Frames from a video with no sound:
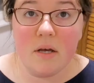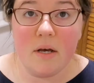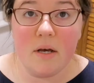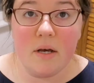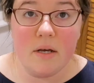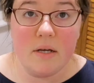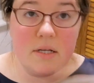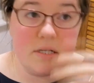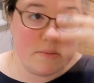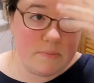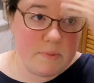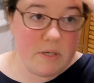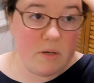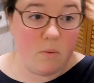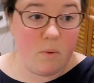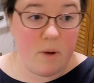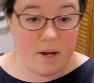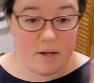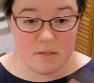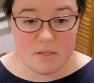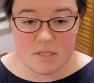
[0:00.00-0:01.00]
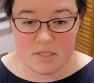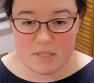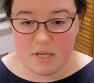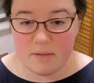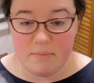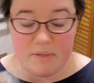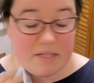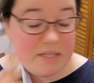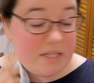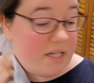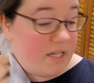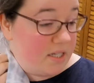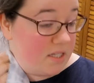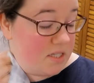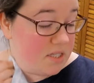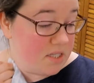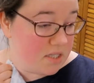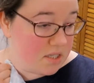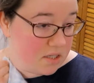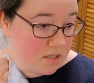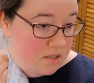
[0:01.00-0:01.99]
uh, it's been a while since I've been
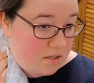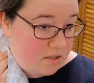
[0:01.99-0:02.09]
this